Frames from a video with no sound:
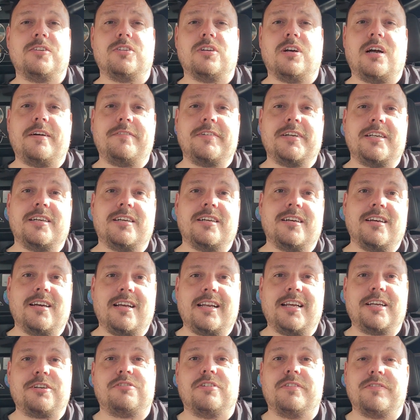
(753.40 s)
So having an
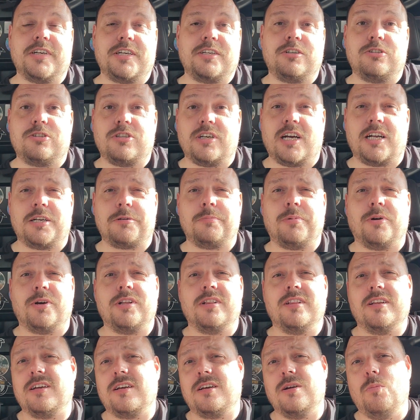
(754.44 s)
electric vehicle charge
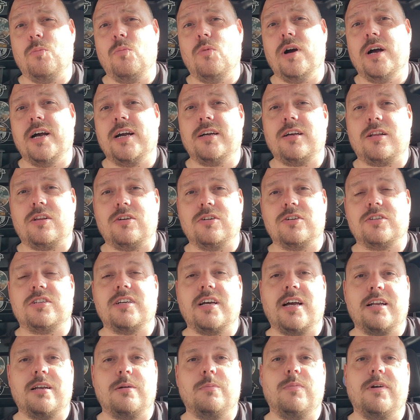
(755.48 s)
point that can work
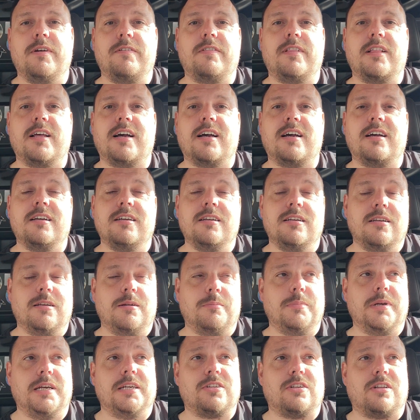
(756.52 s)
alongside and with that
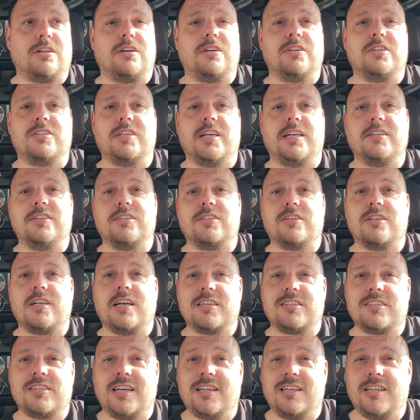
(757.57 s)
makes a lot of sense. So
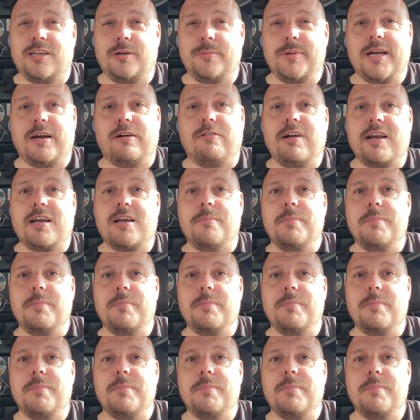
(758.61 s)
that's certainly going to be our